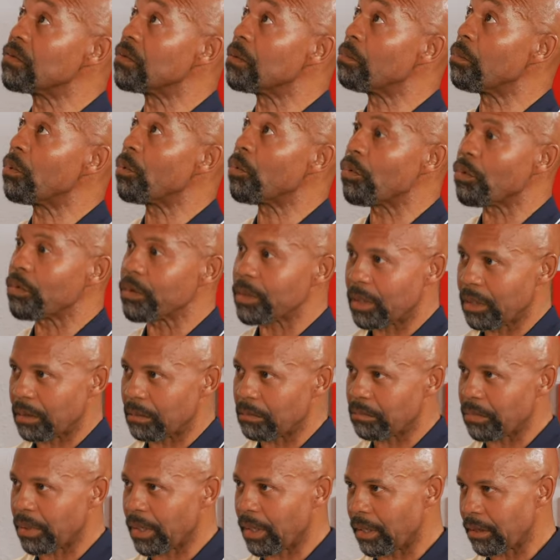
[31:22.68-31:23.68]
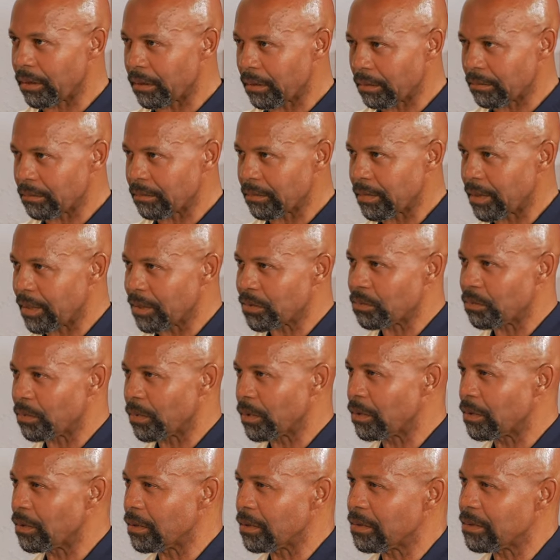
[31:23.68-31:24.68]
supporting painter. That's
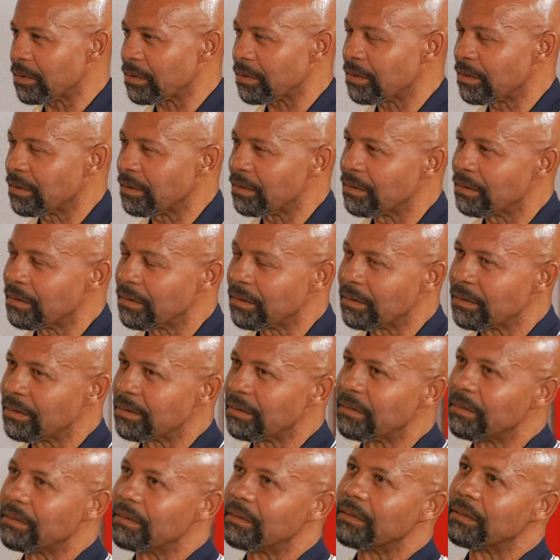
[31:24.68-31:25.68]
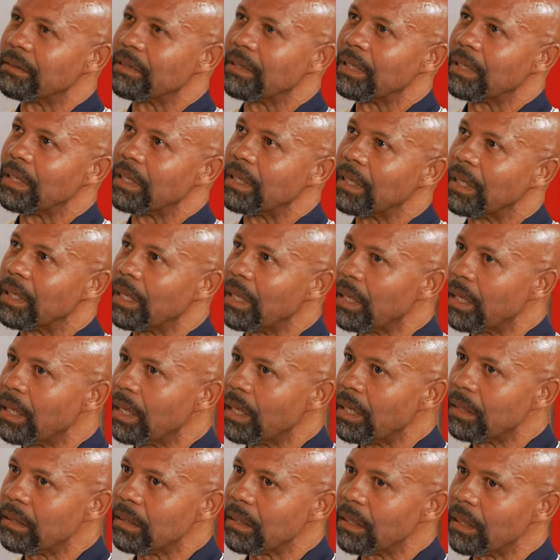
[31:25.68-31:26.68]
what it is.
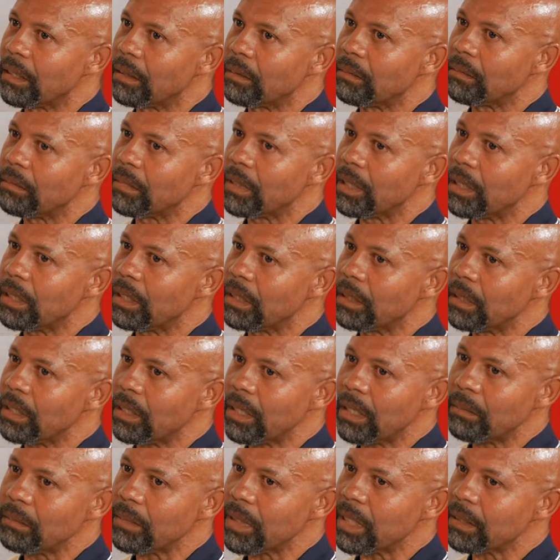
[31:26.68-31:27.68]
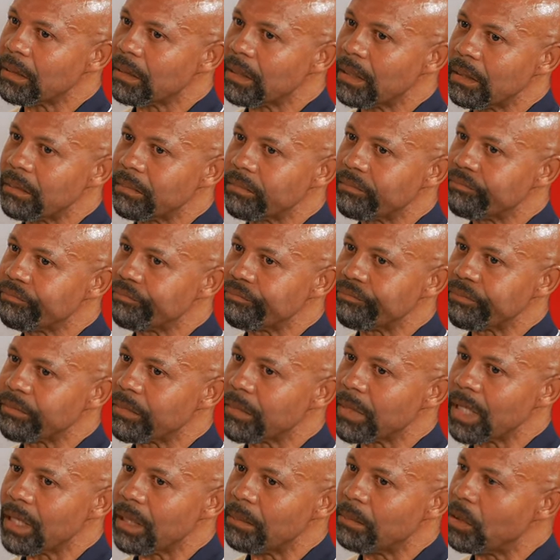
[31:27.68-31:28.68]
And, um, and now I'm not that,
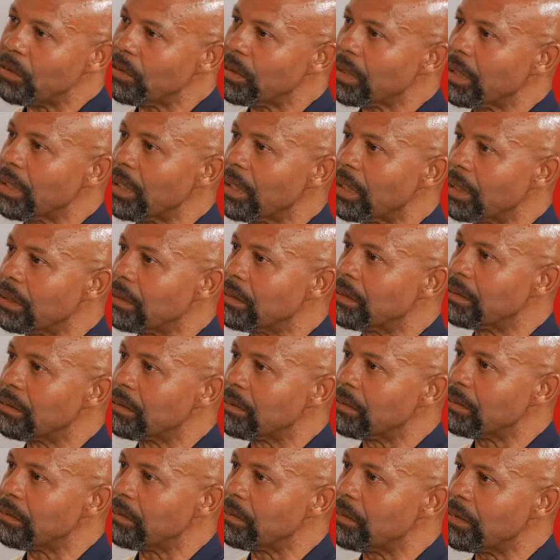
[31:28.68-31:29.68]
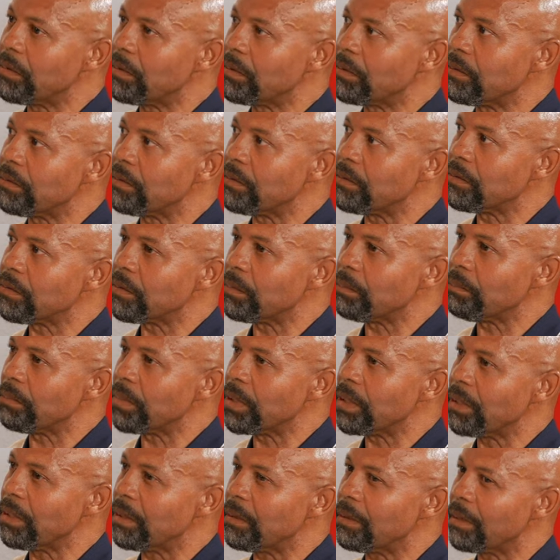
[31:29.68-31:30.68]
now I'm okay with
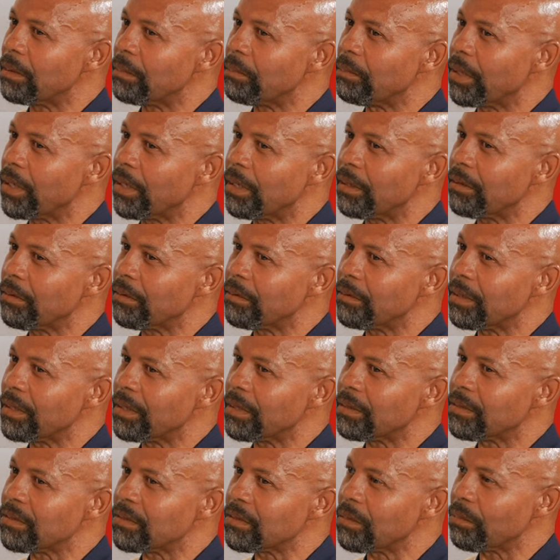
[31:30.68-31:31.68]
being a painter that's